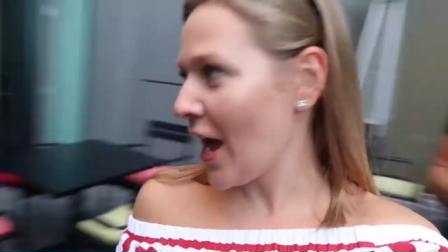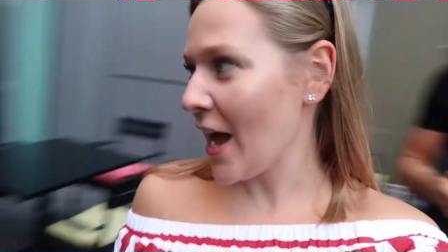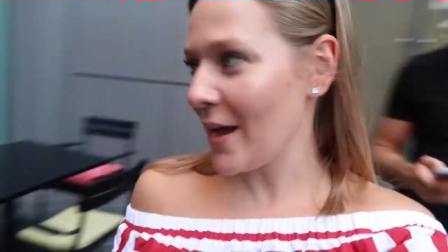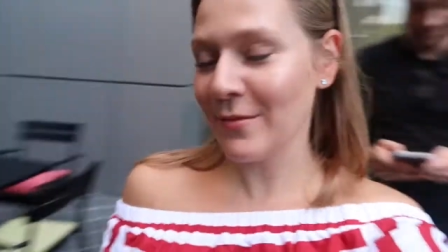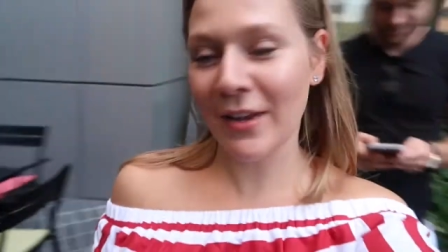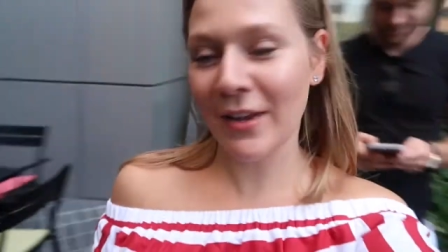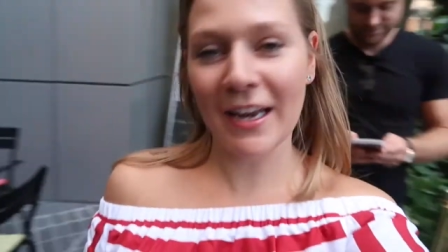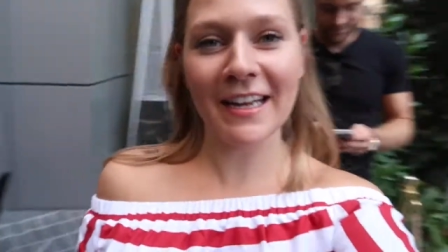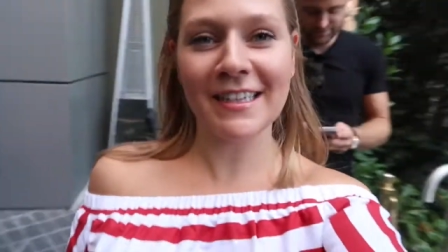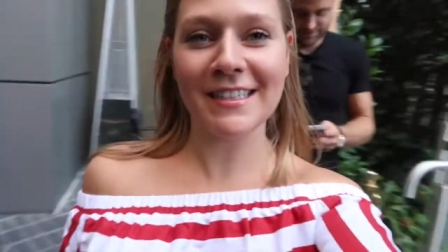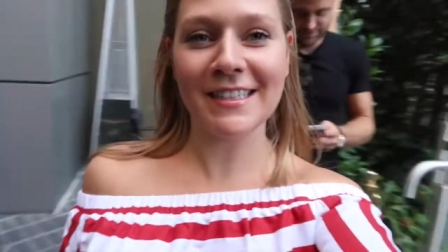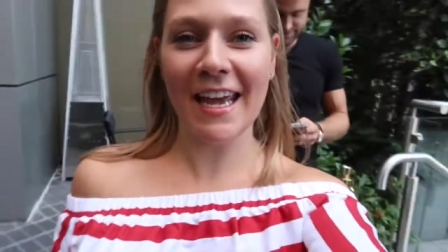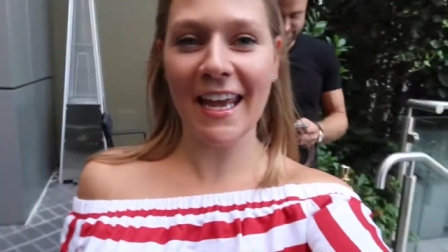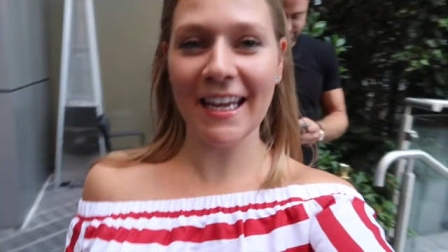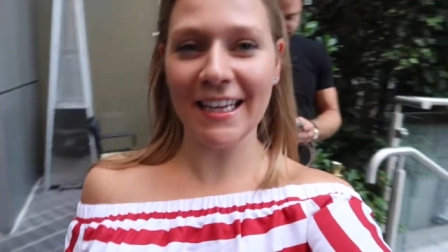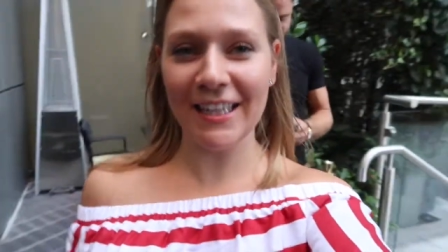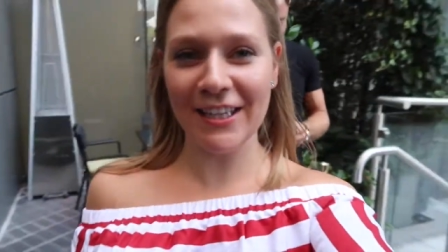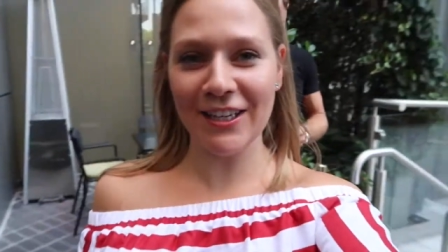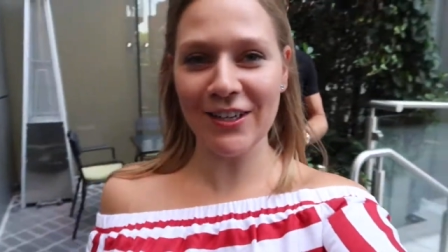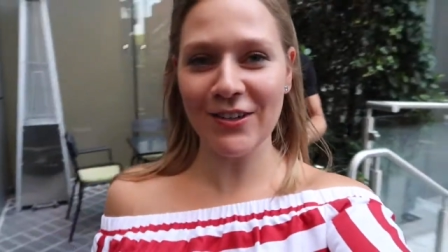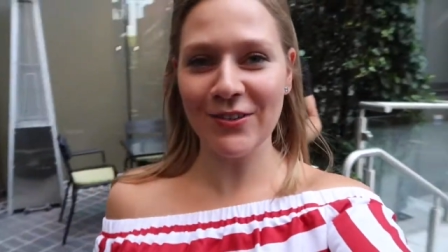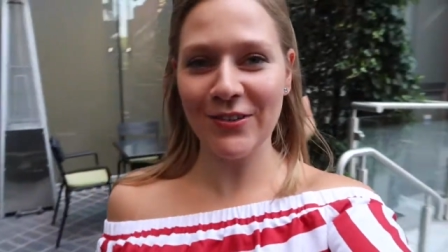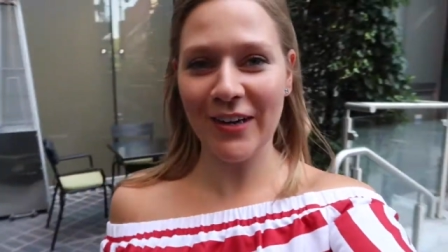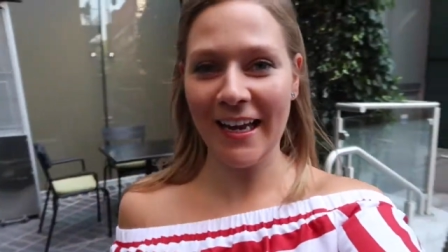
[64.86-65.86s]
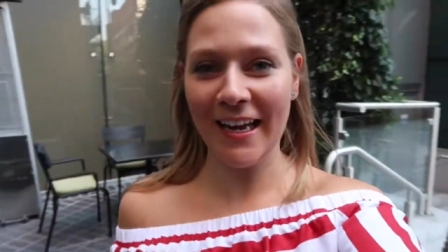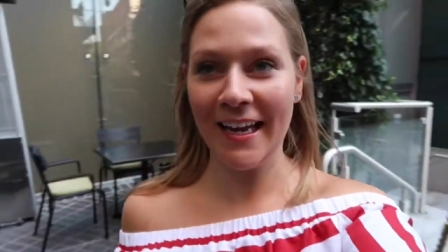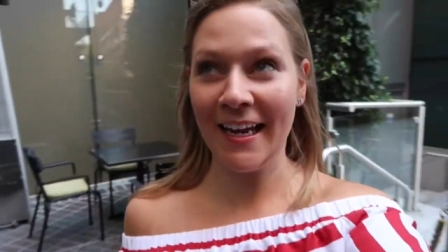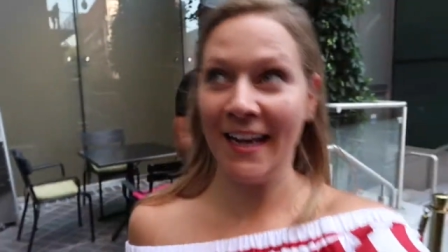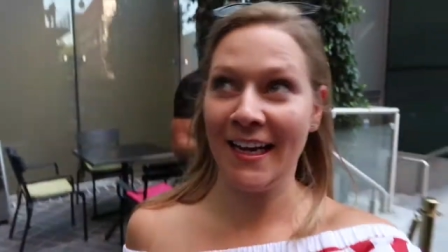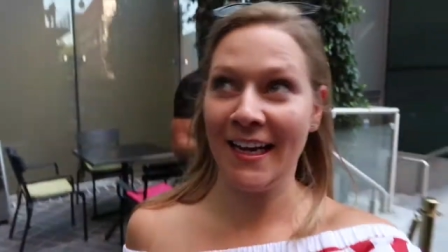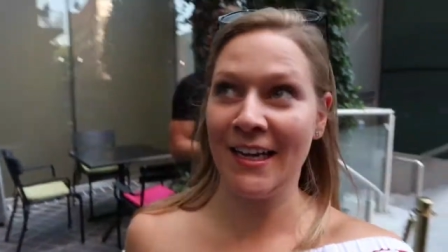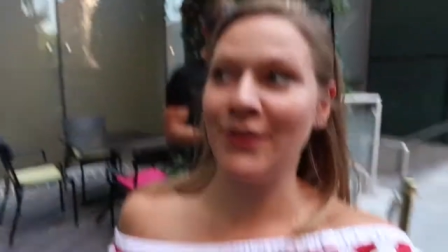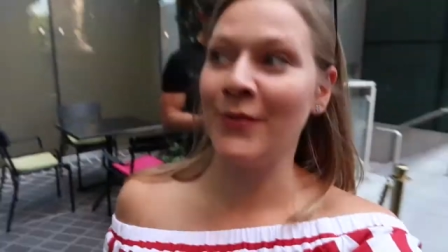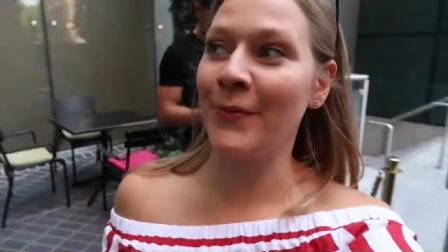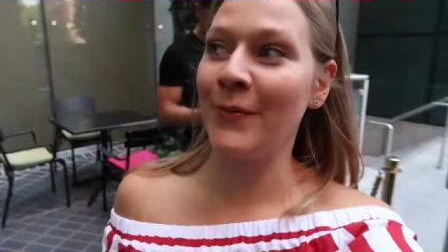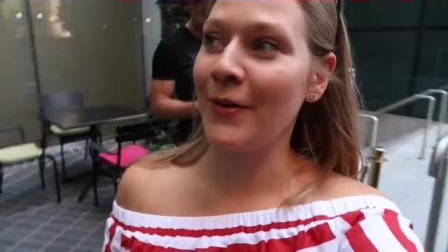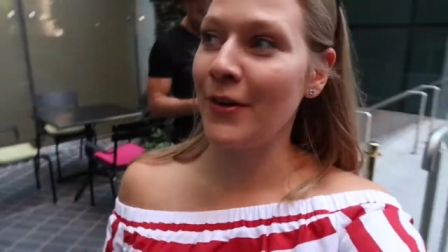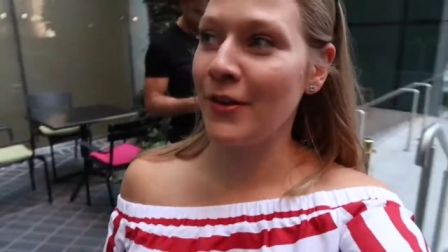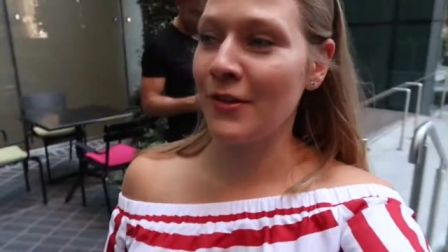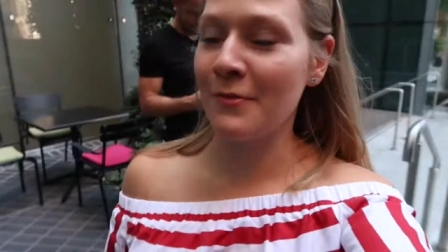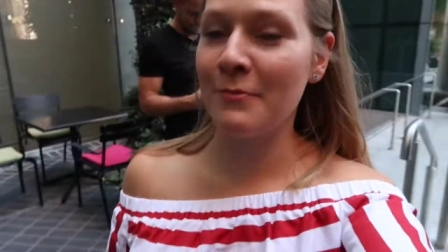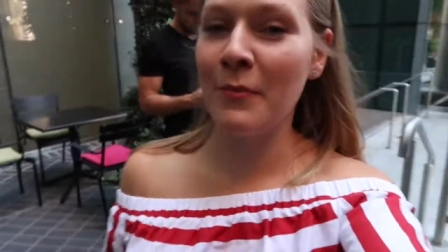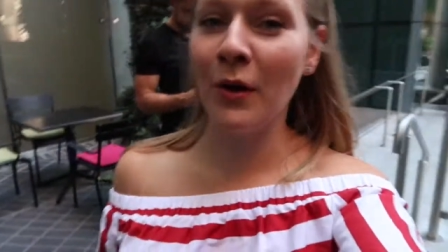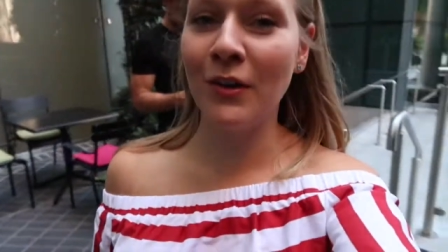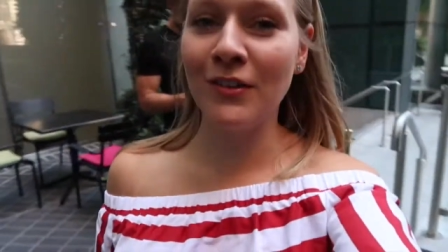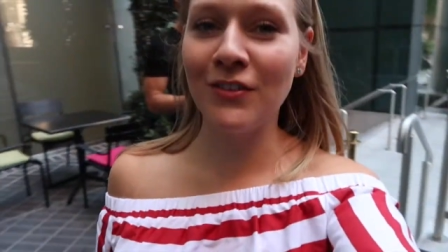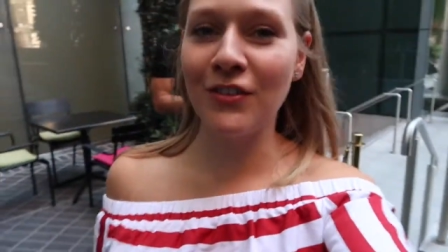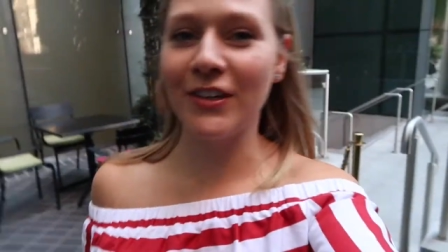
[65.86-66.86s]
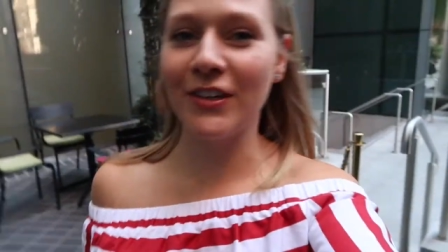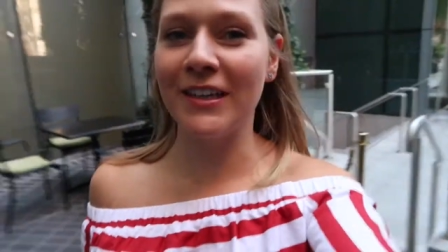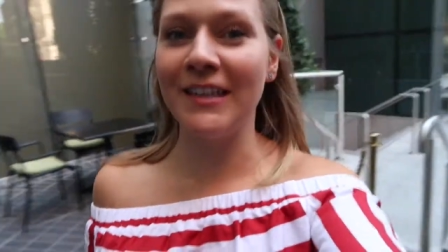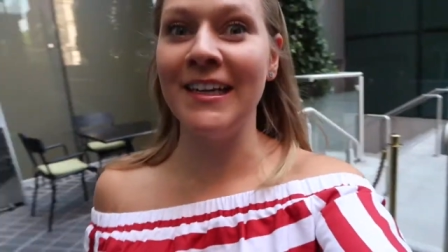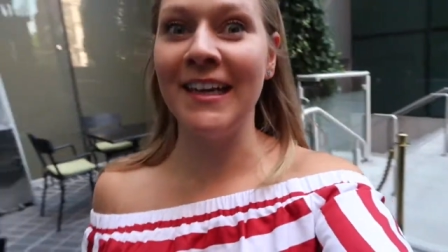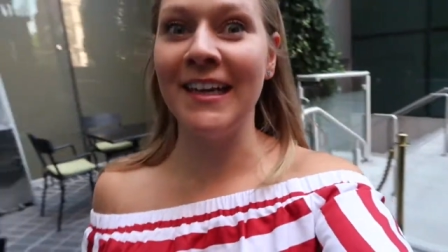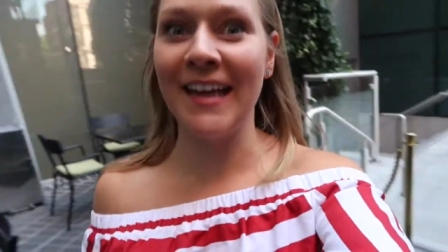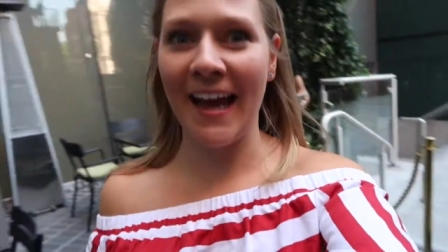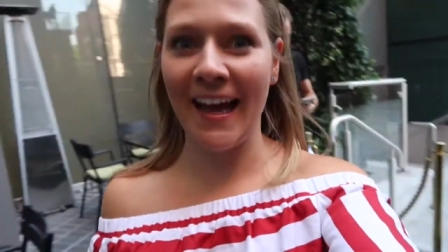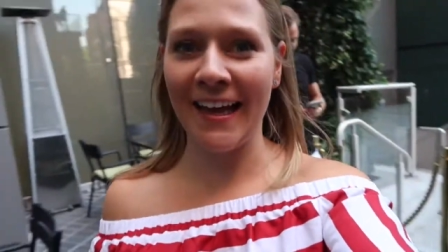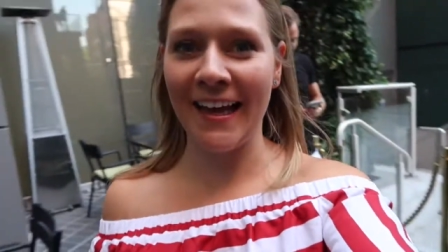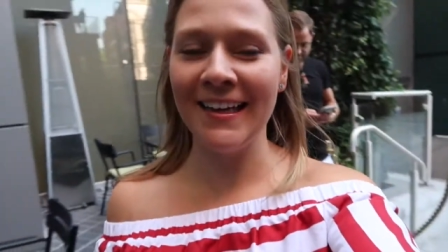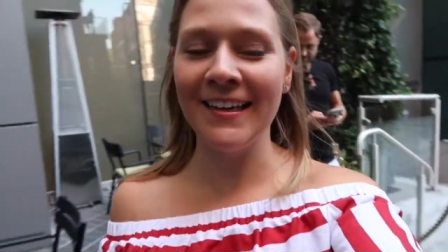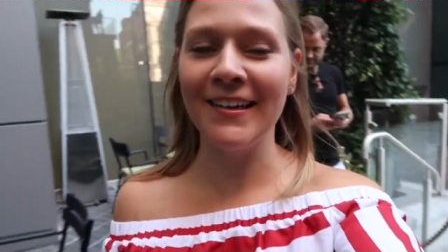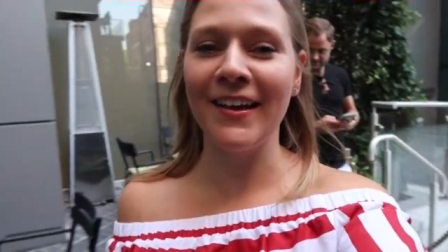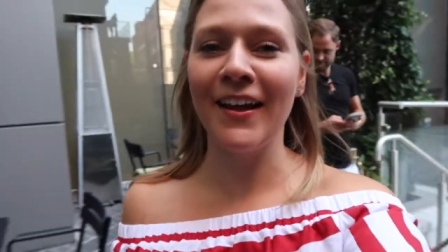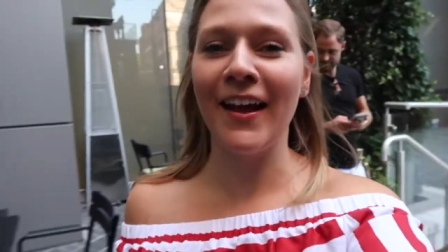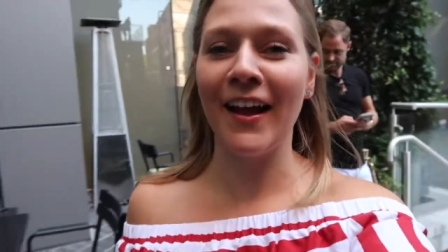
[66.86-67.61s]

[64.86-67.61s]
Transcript: I'm gonna take you in. We're at the Mondrian again,